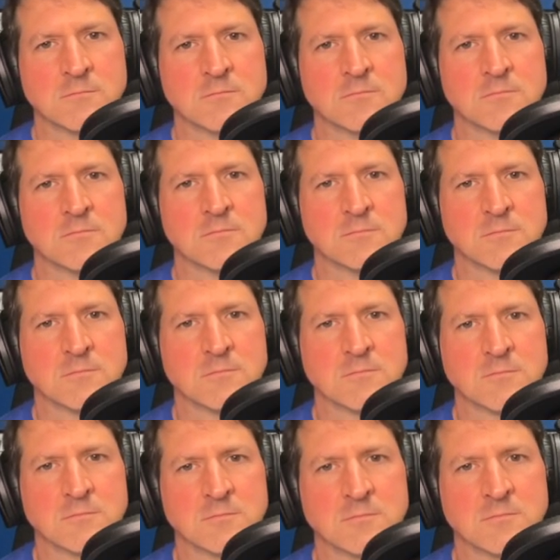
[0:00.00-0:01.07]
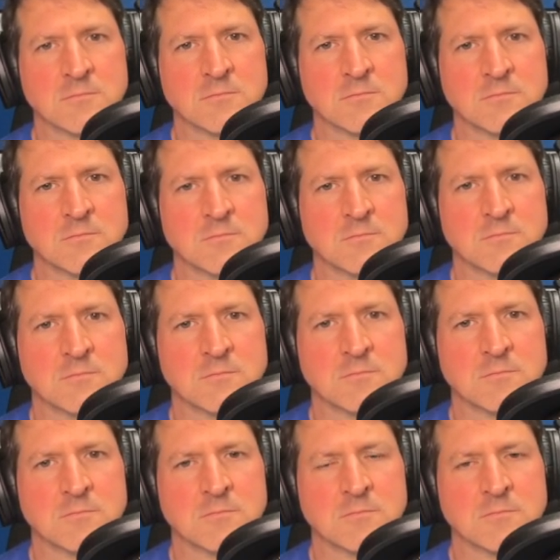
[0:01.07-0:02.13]

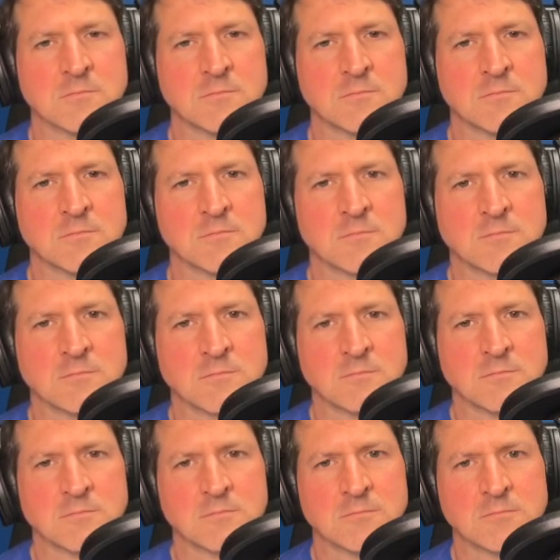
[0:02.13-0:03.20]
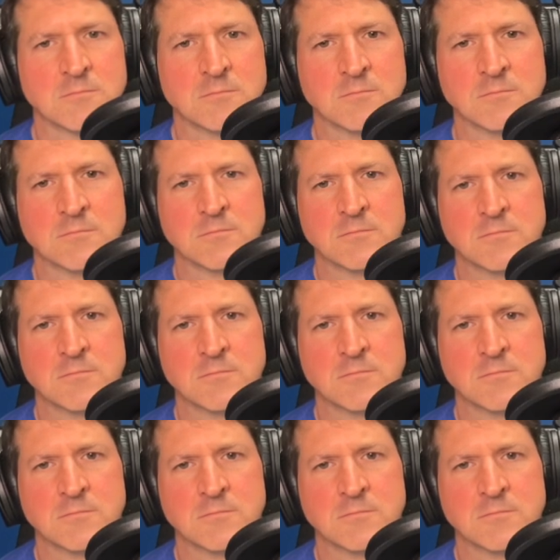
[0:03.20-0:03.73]
(silent)